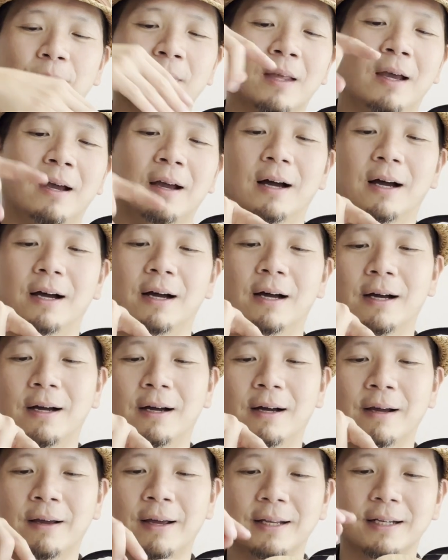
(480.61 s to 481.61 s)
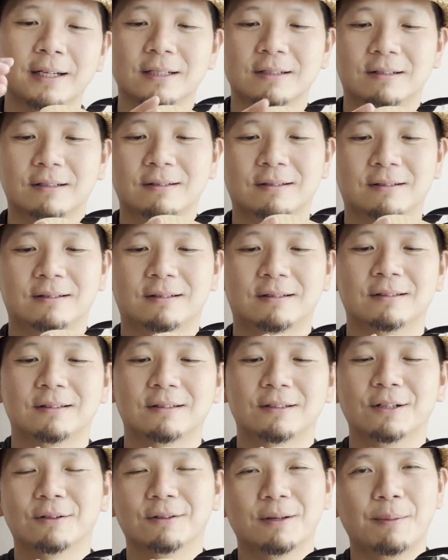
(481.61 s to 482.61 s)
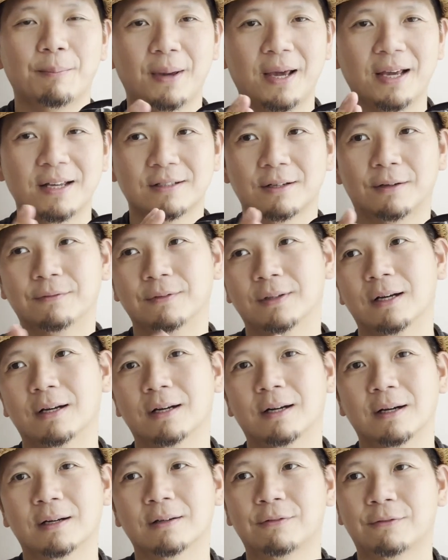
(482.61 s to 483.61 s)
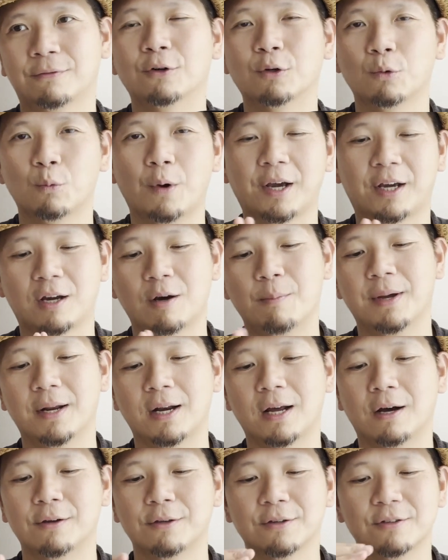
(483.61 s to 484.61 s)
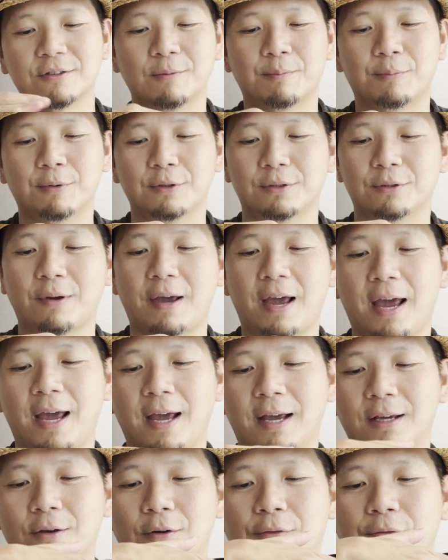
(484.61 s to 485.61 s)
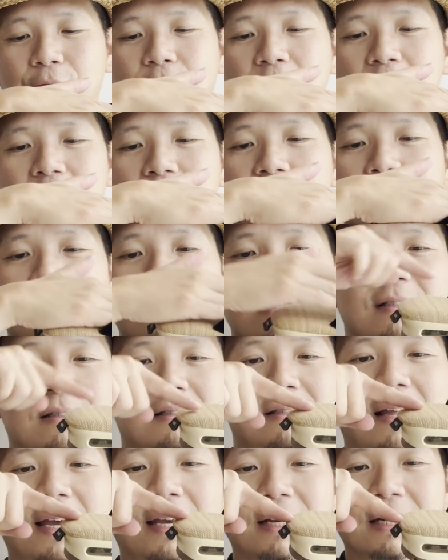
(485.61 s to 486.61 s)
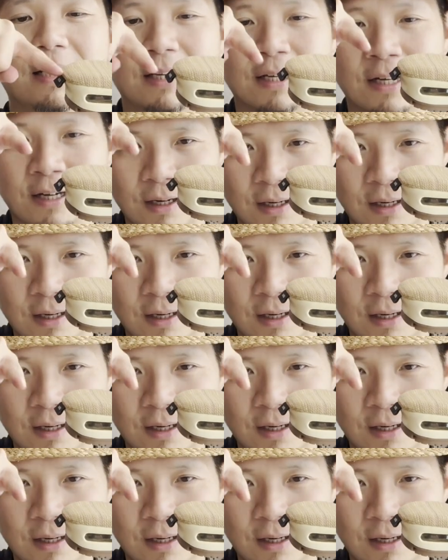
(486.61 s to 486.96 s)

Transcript: and the base of the footwear coming out. You're supposed to hang your feet slightly